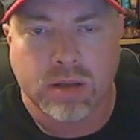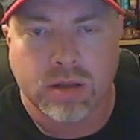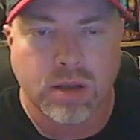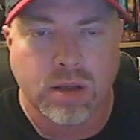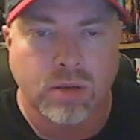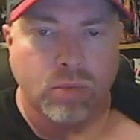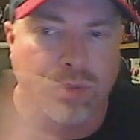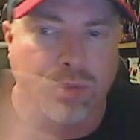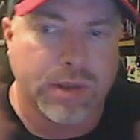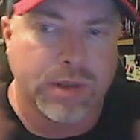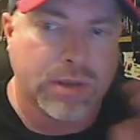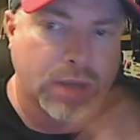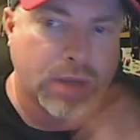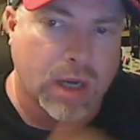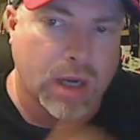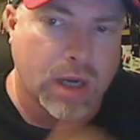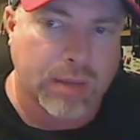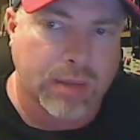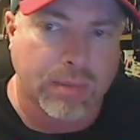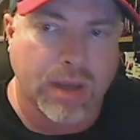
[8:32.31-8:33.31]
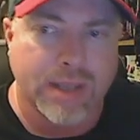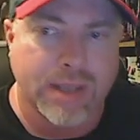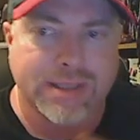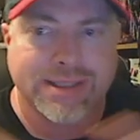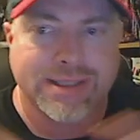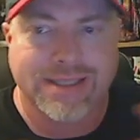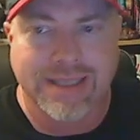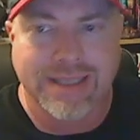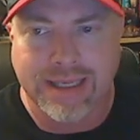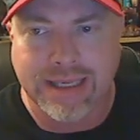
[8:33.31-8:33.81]
and we'll be talking about
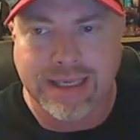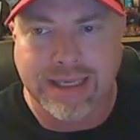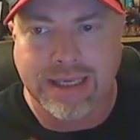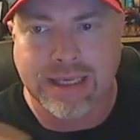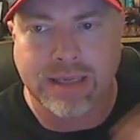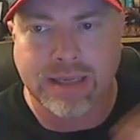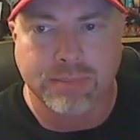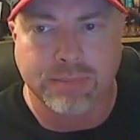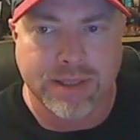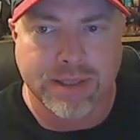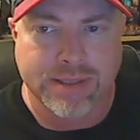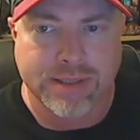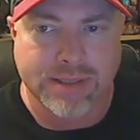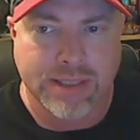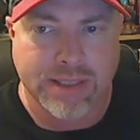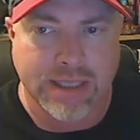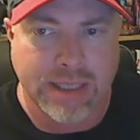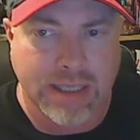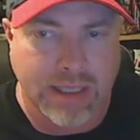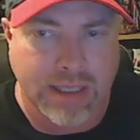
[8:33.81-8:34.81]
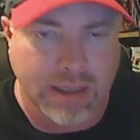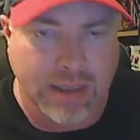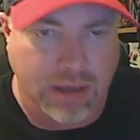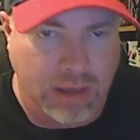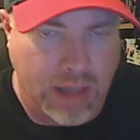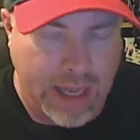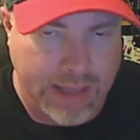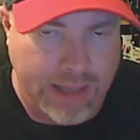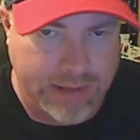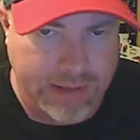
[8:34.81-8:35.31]
CE and BCE in
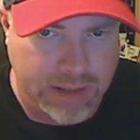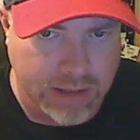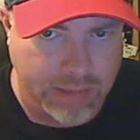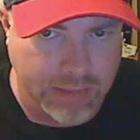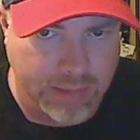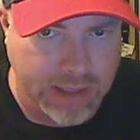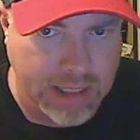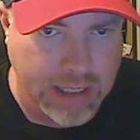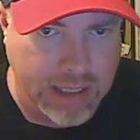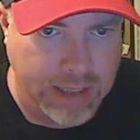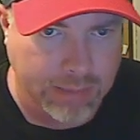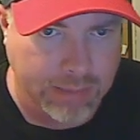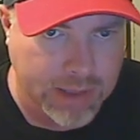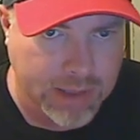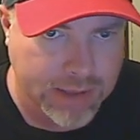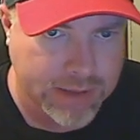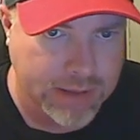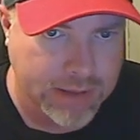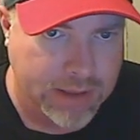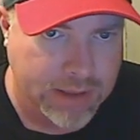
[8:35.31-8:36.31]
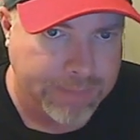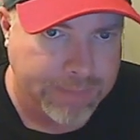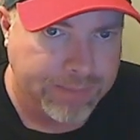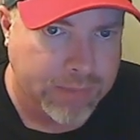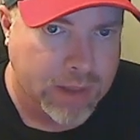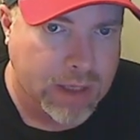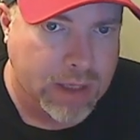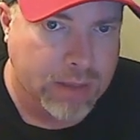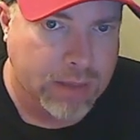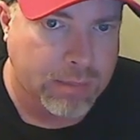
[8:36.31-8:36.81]
class at the beginning, but that's
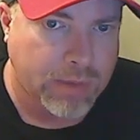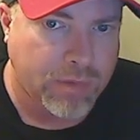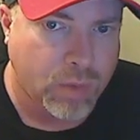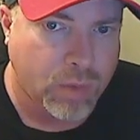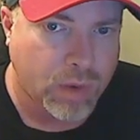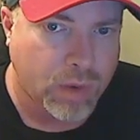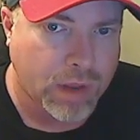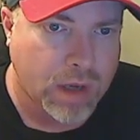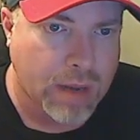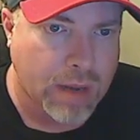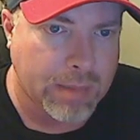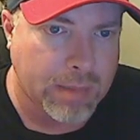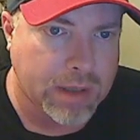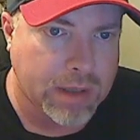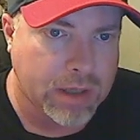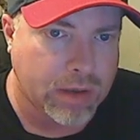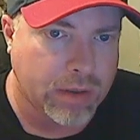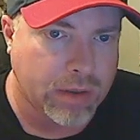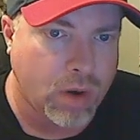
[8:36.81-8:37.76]
before the Common Era.